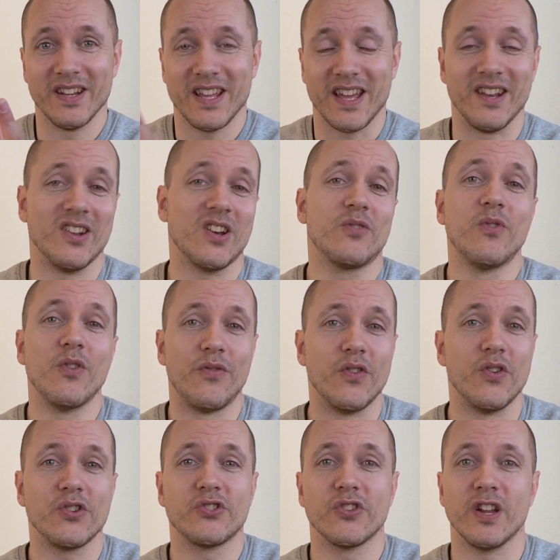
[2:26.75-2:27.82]
and not refer
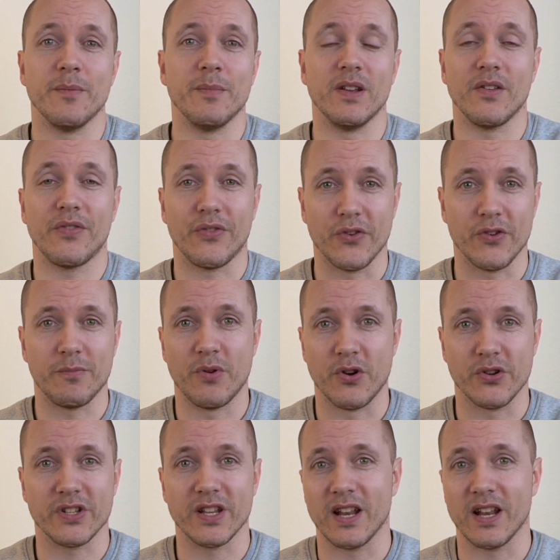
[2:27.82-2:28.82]
to him in a third person